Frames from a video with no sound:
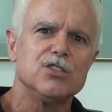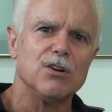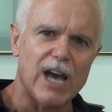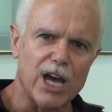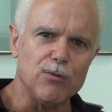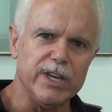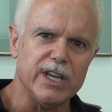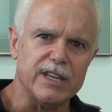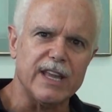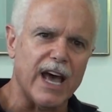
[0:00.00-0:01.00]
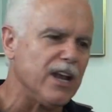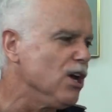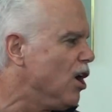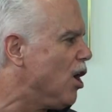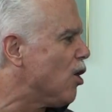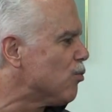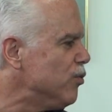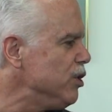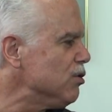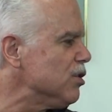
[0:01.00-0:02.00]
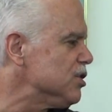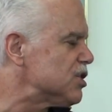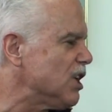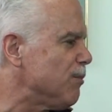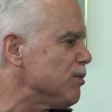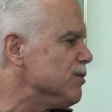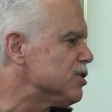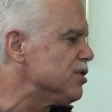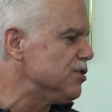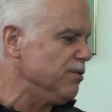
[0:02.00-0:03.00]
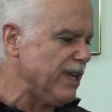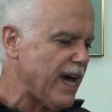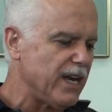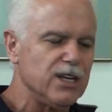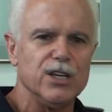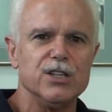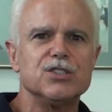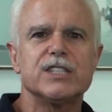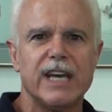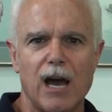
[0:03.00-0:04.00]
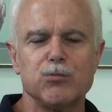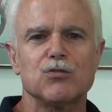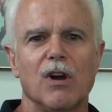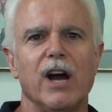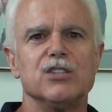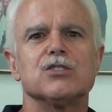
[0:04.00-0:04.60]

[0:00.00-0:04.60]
So how do we get that? A real good supplement to do that is CAPTRI.